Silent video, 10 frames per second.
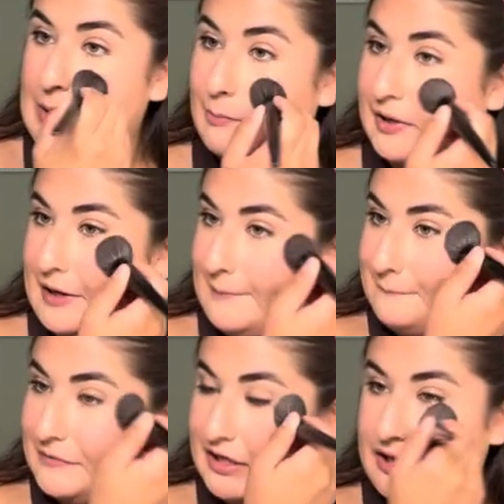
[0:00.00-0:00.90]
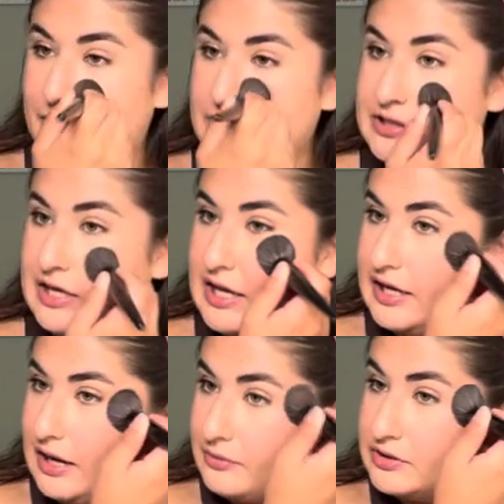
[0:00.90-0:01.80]
But yeah, like I was
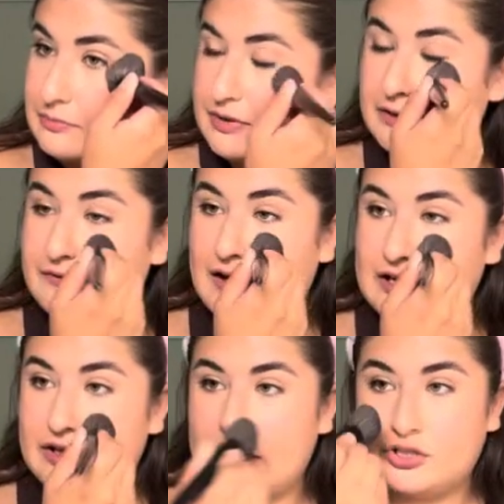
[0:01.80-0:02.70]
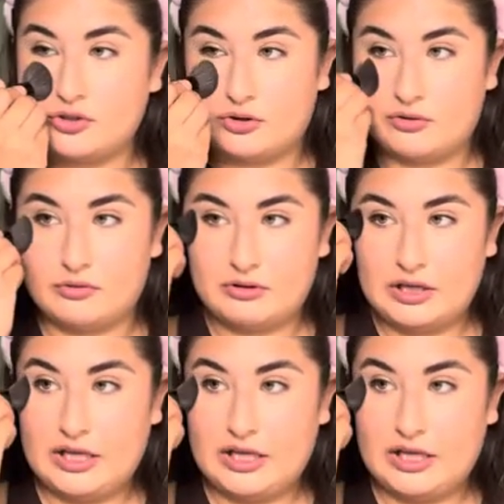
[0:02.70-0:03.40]
saying, I was a big fan of that show.